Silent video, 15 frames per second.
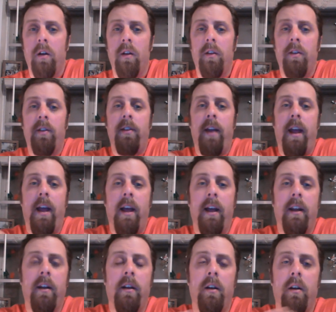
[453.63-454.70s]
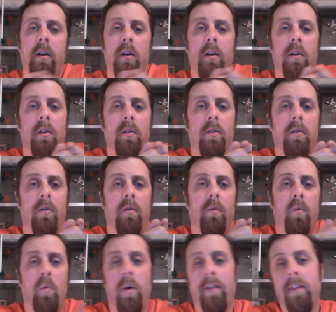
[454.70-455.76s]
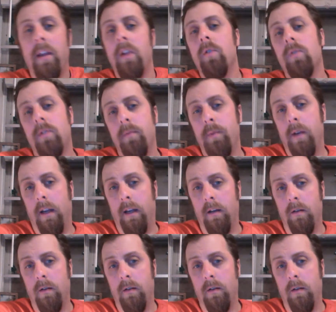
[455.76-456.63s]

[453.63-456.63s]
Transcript: than what they used to be.